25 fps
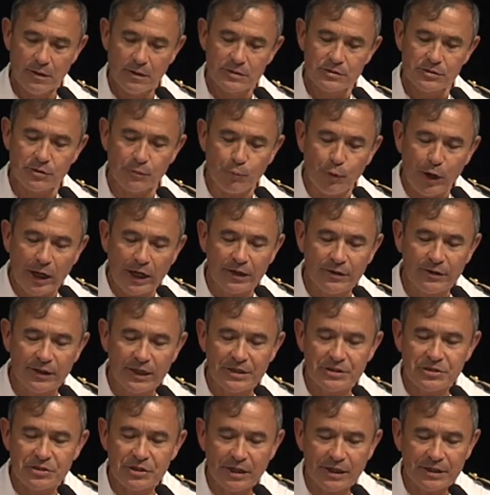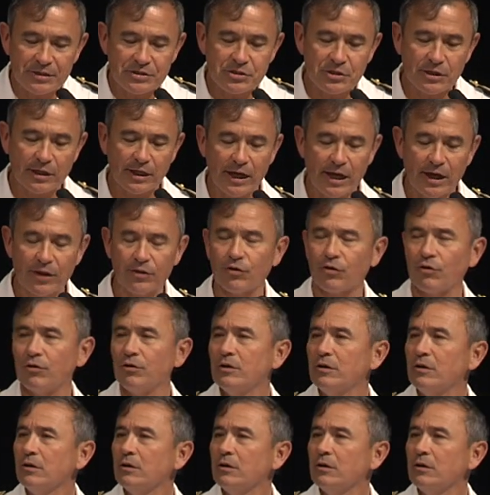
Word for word: So bringing these things together